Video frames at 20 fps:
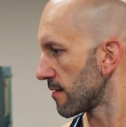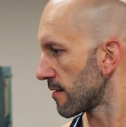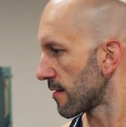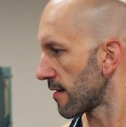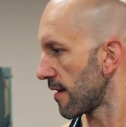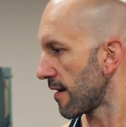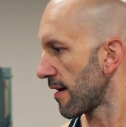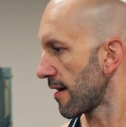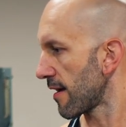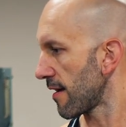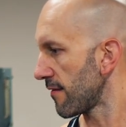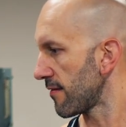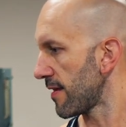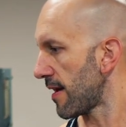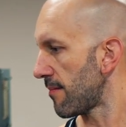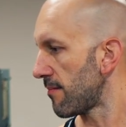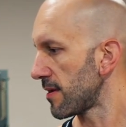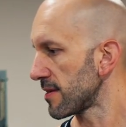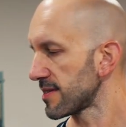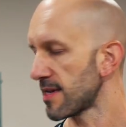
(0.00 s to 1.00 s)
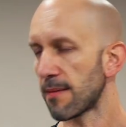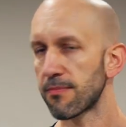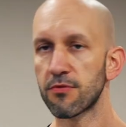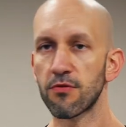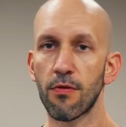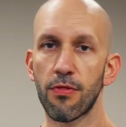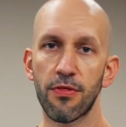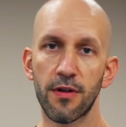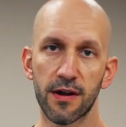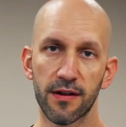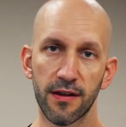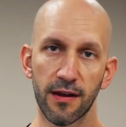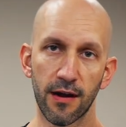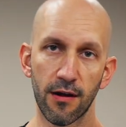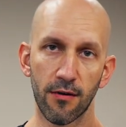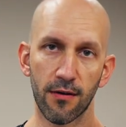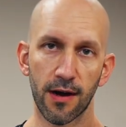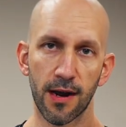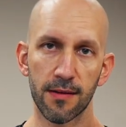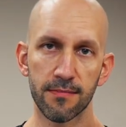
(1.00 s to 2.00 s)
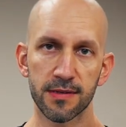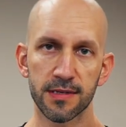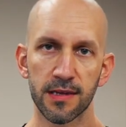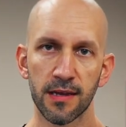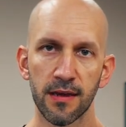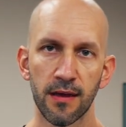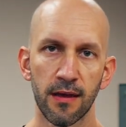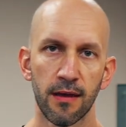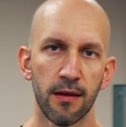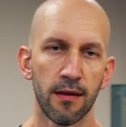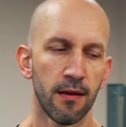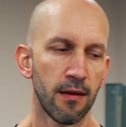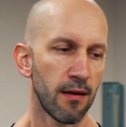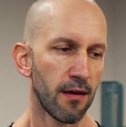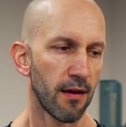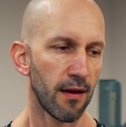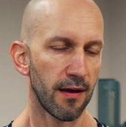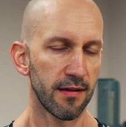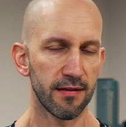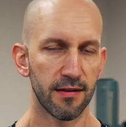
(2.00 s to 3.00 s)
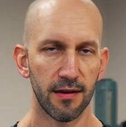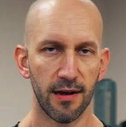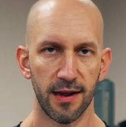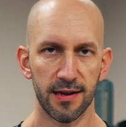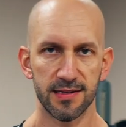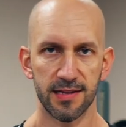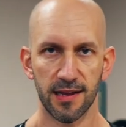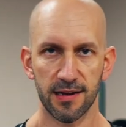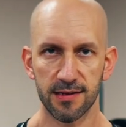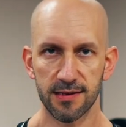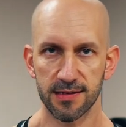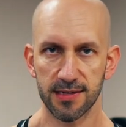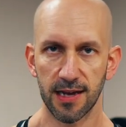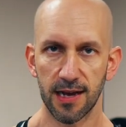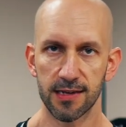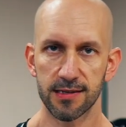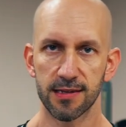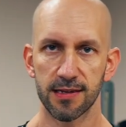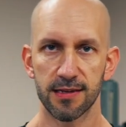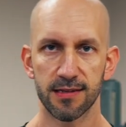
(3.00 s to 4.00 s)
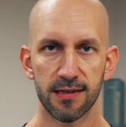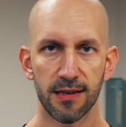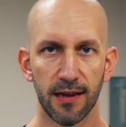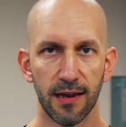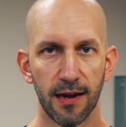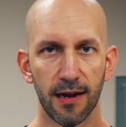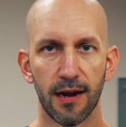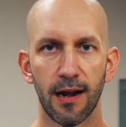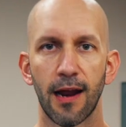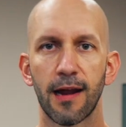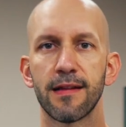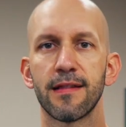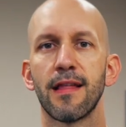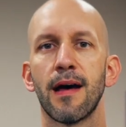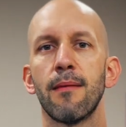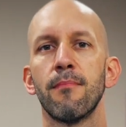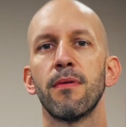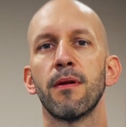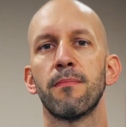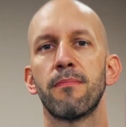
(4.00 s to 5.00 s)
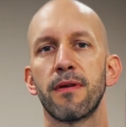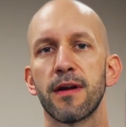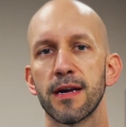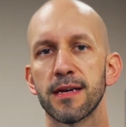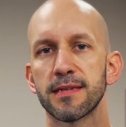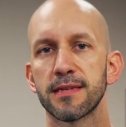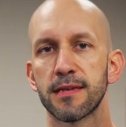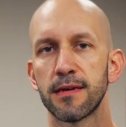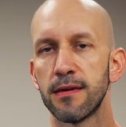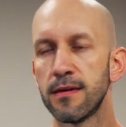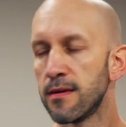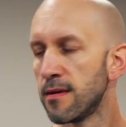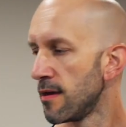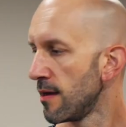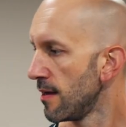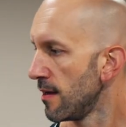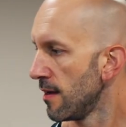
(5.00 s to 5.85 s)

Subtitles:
here I have dumbbells up to 30 kilograms, and the next exercise is the incline dumbbell press.